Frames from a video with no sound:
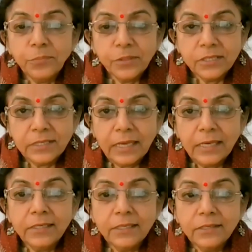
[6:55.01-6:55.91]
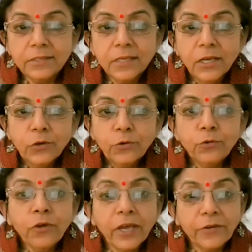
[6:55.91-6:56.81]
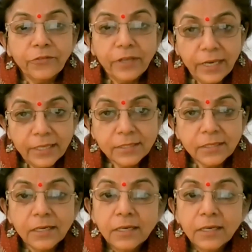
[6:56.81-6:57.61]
personalities who have graced